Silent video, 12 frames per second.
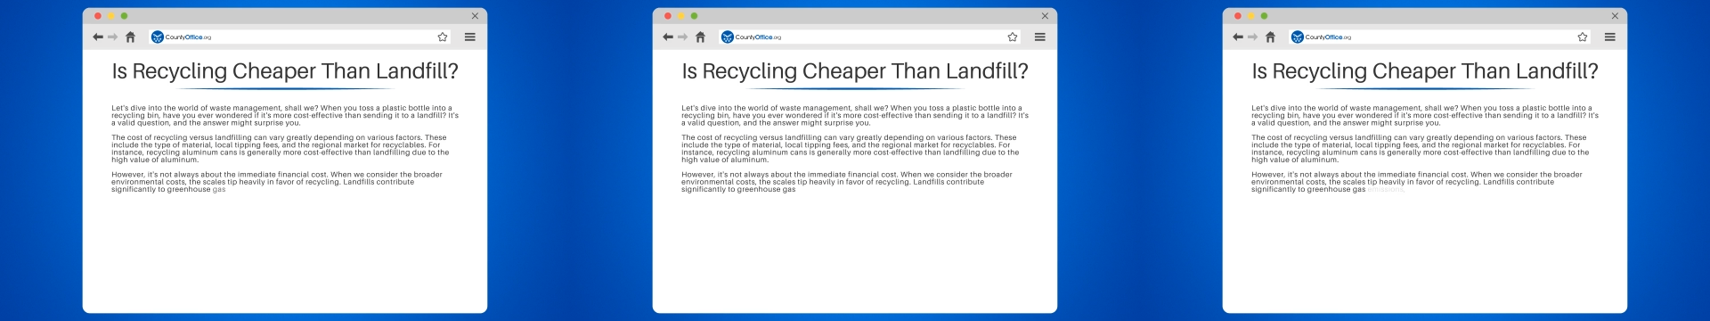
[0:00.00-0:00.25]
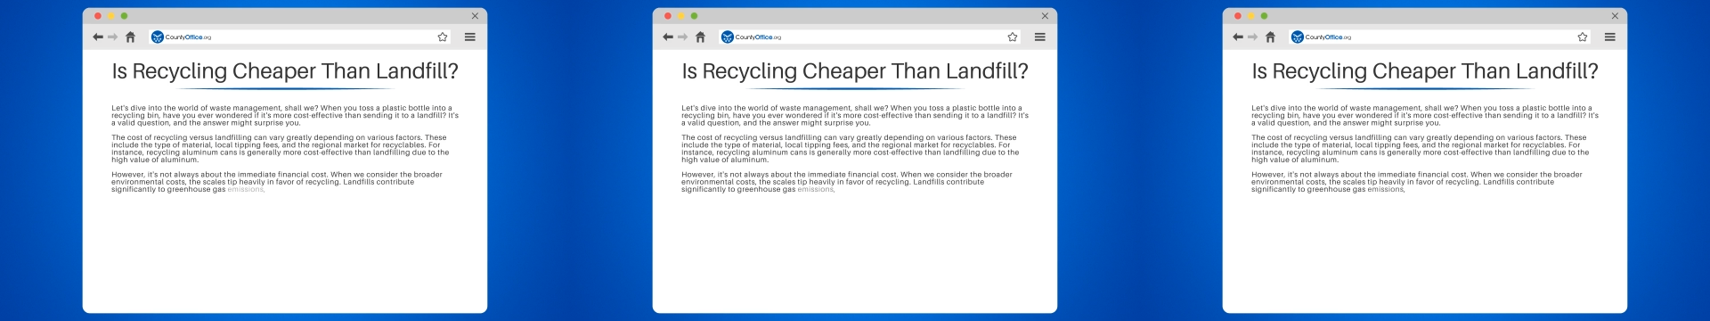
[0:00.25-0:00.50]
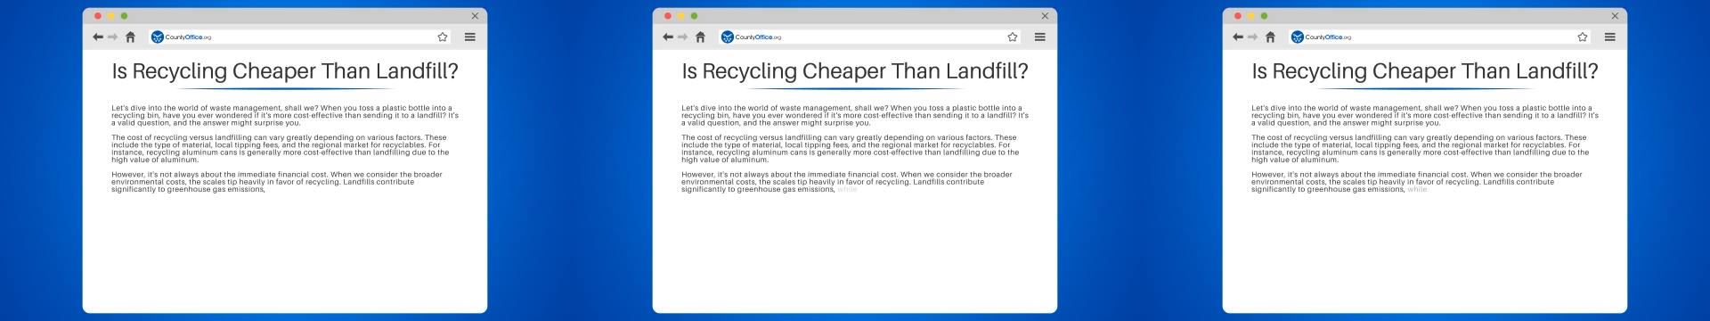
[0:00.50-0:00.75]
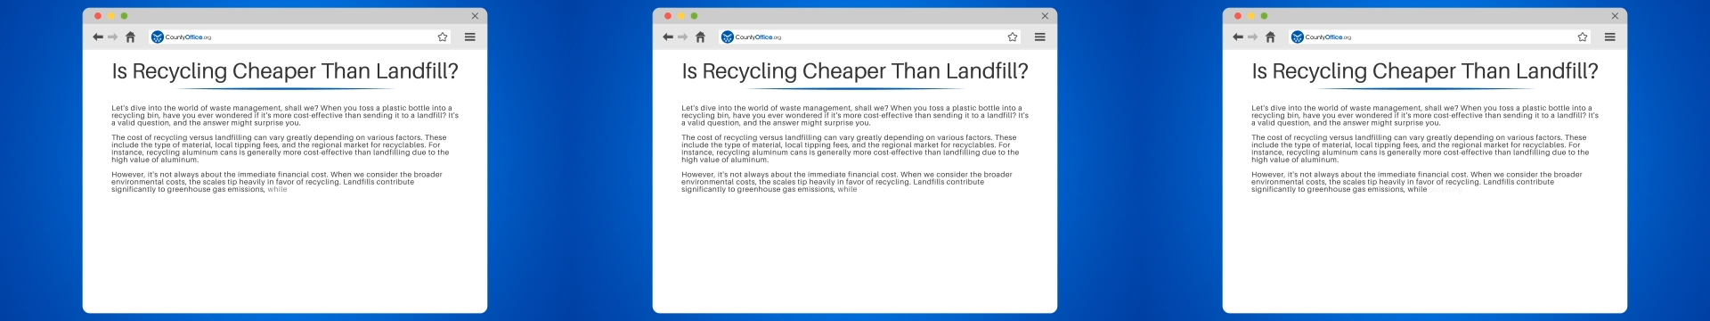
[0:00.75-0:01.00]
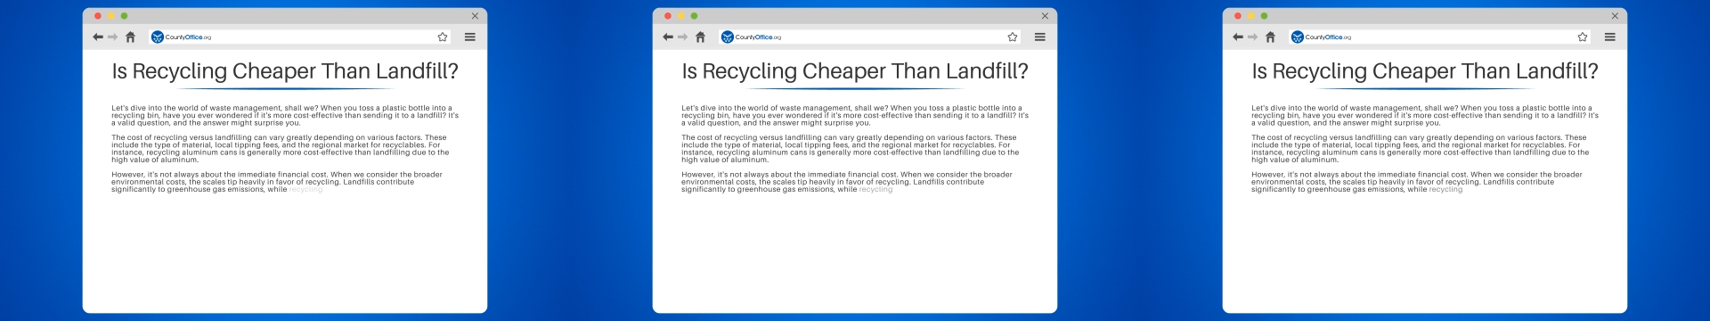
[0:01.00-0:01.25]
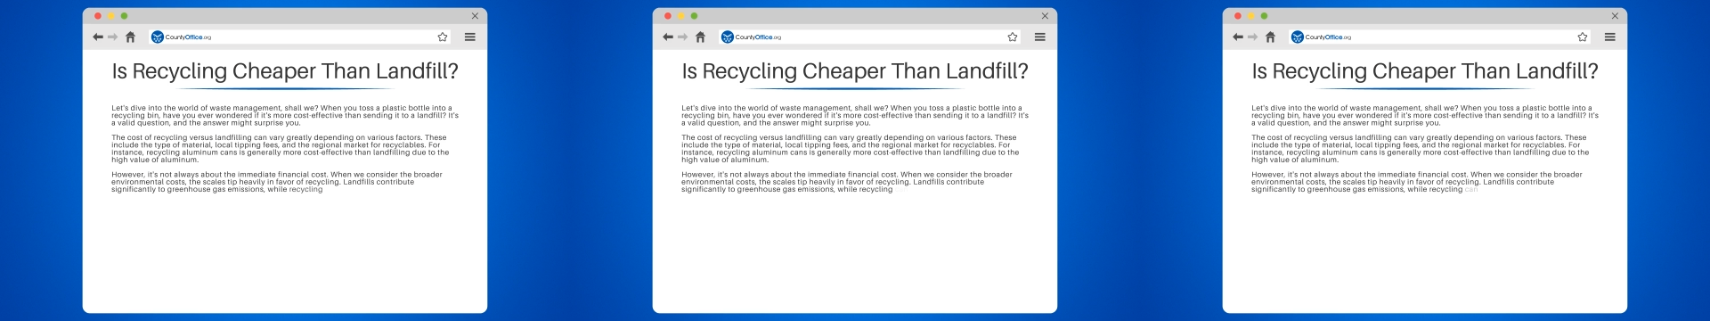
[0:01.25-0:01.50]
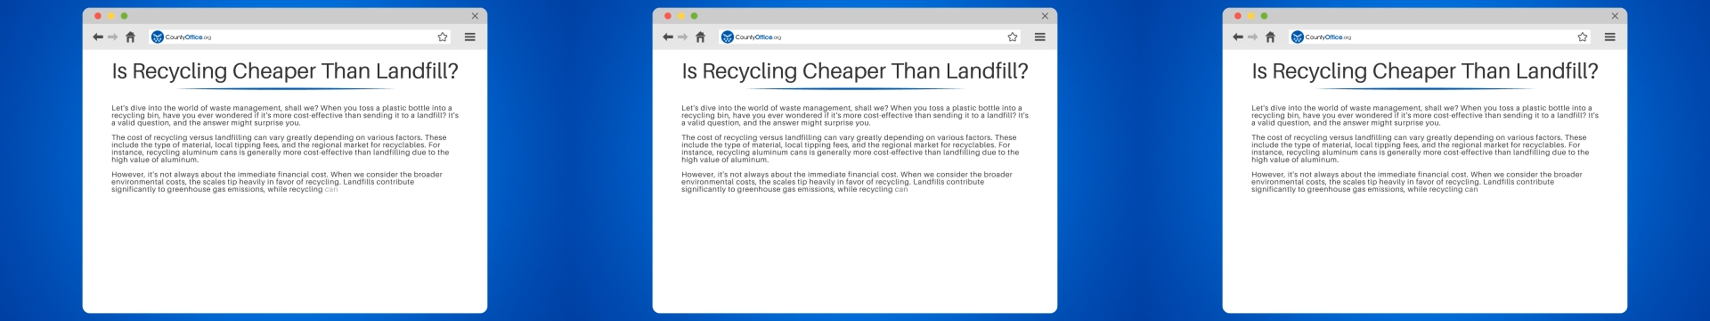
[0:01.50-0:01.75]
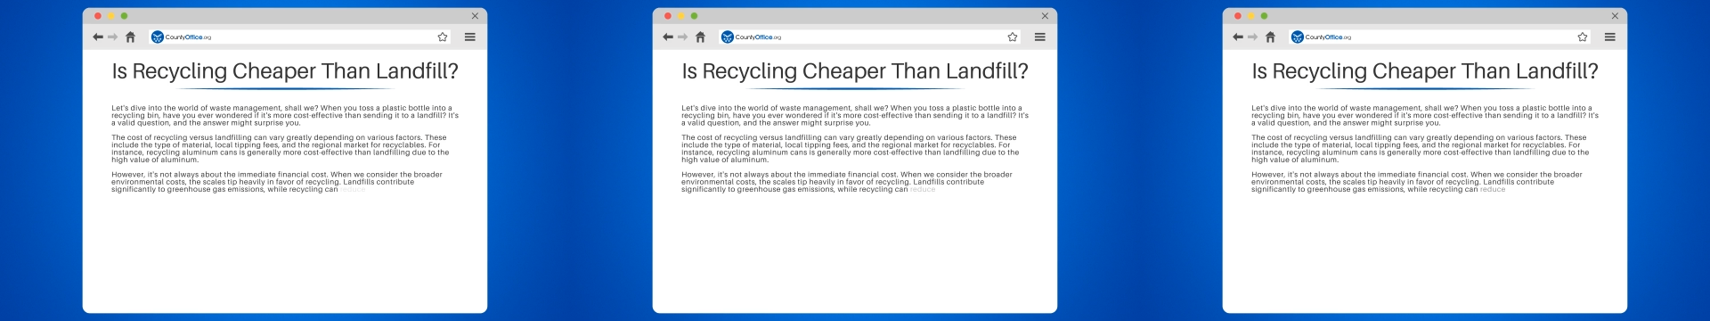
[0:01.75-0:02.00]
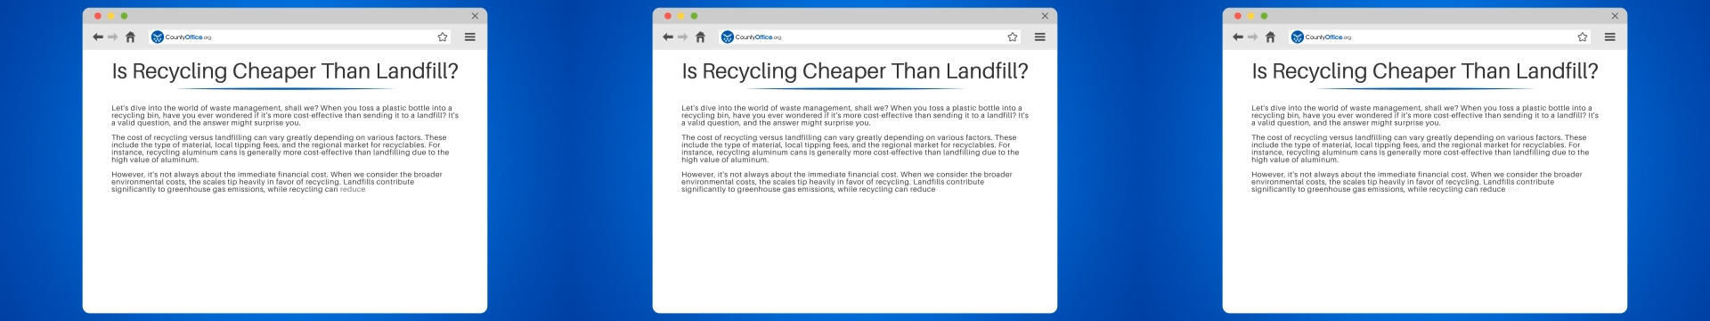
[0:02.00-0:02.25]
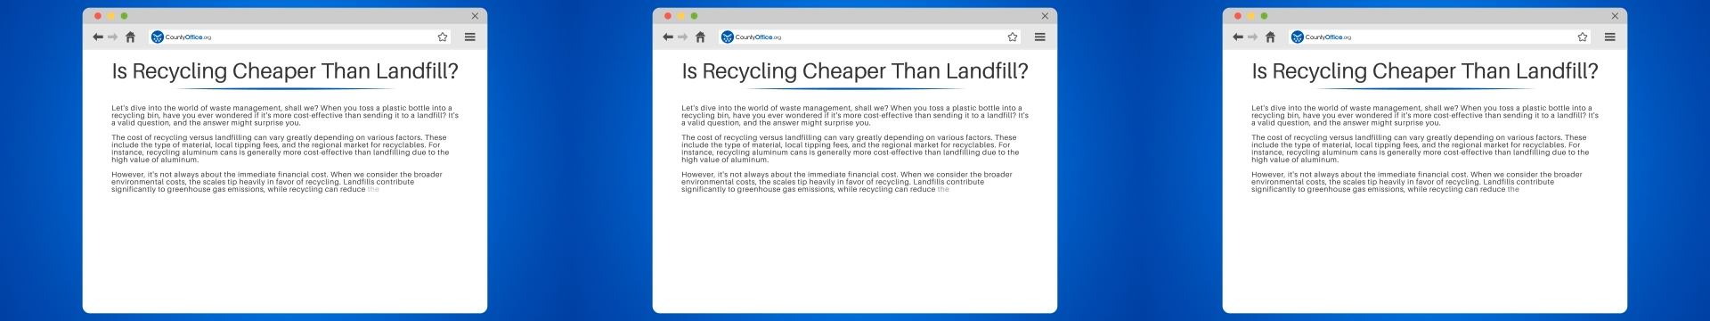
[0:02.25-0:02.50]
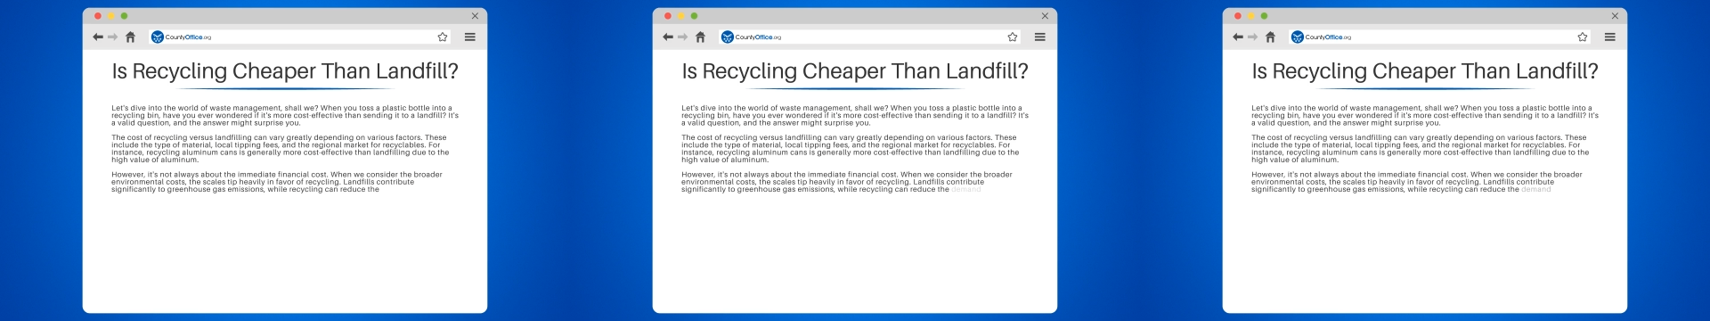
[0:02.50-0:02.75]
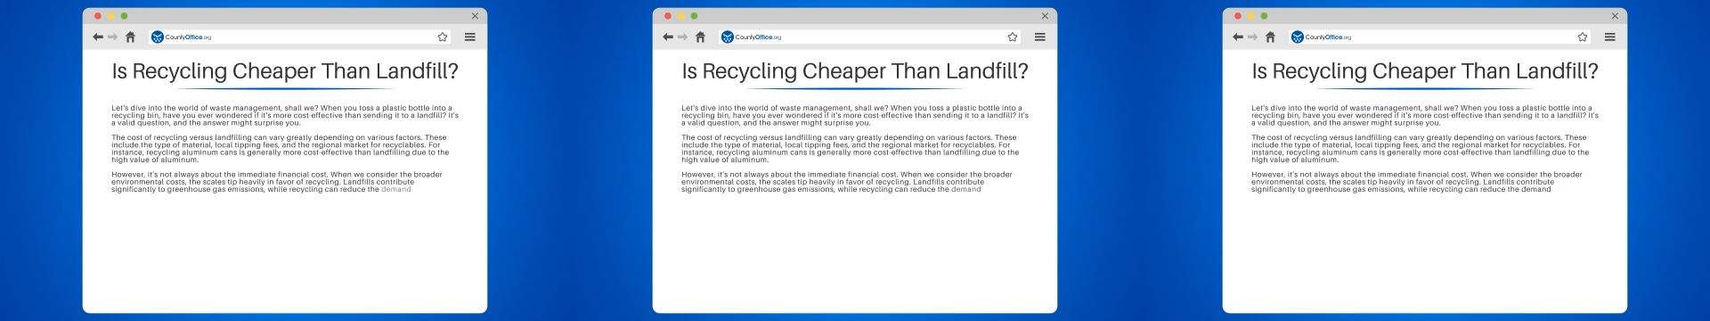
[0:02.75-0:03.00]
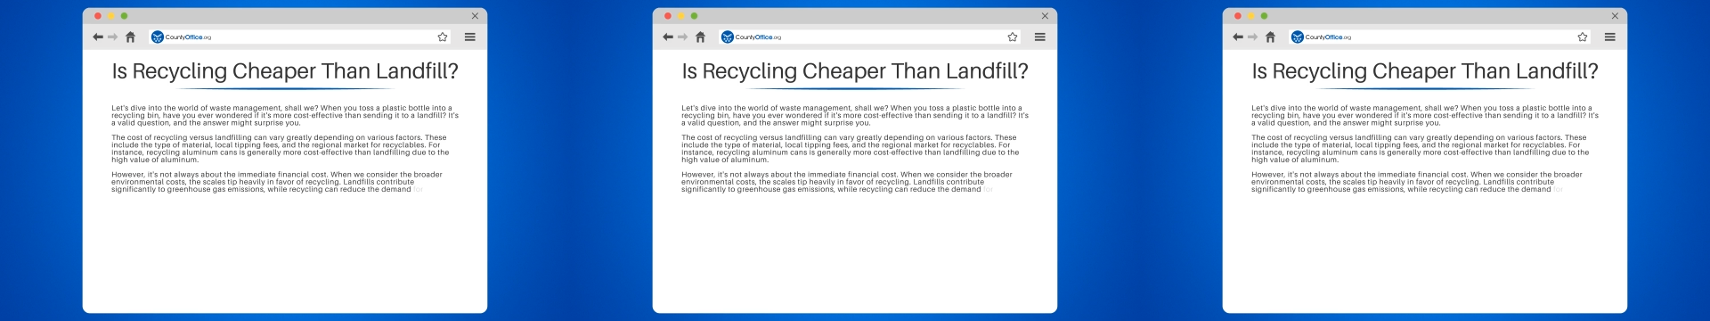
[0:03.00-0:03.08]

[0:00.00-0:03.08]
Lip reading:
Nobody's mouth can be seen.